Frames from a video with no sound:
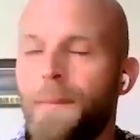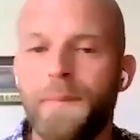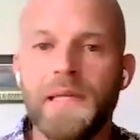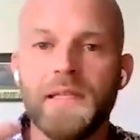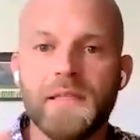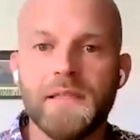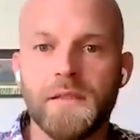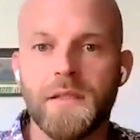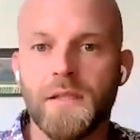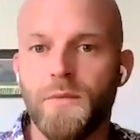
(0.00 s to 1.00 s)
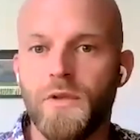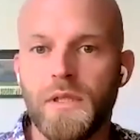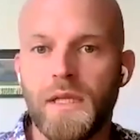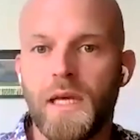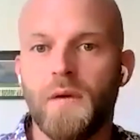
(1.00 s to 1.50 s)
ability to
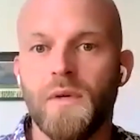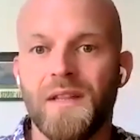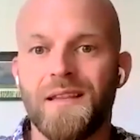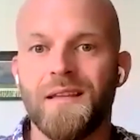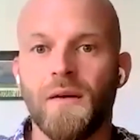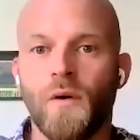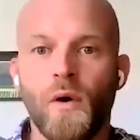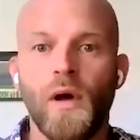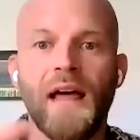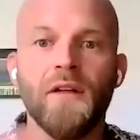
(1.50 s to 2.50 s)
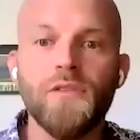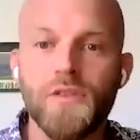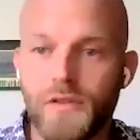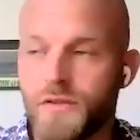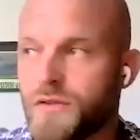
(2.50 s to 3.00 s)
communicate with
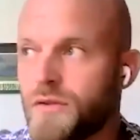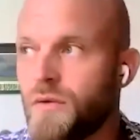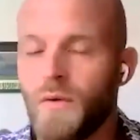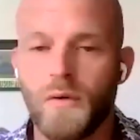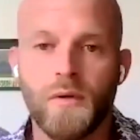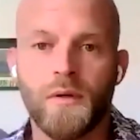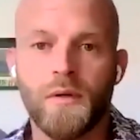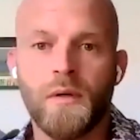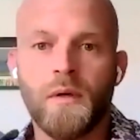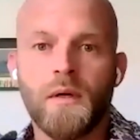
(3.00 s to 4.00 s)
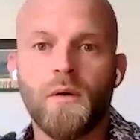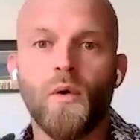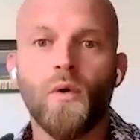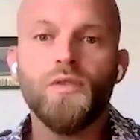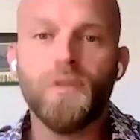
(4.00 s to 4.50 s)
elders or
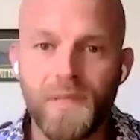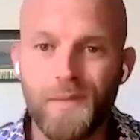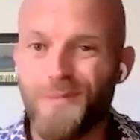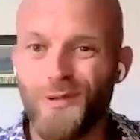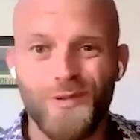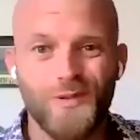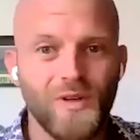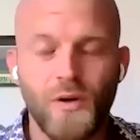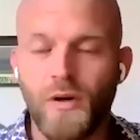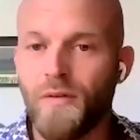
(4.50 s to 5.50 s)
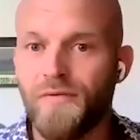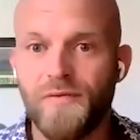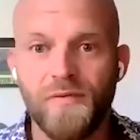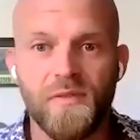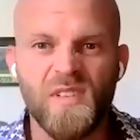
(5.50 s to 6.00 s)
older people,
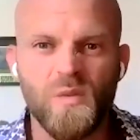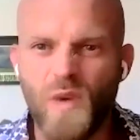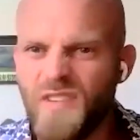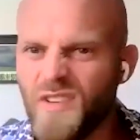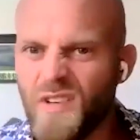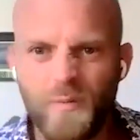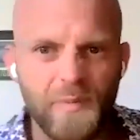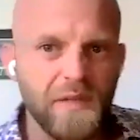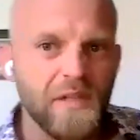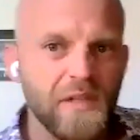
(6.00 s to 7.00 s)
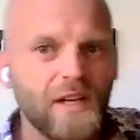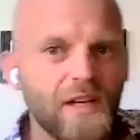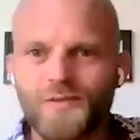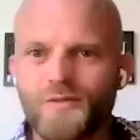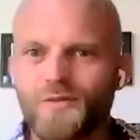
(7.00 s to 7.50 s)
of whether they're
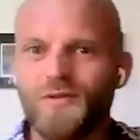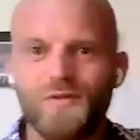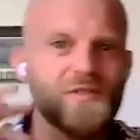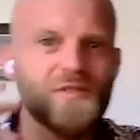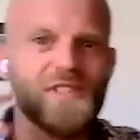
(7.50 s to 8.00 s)
billionaires or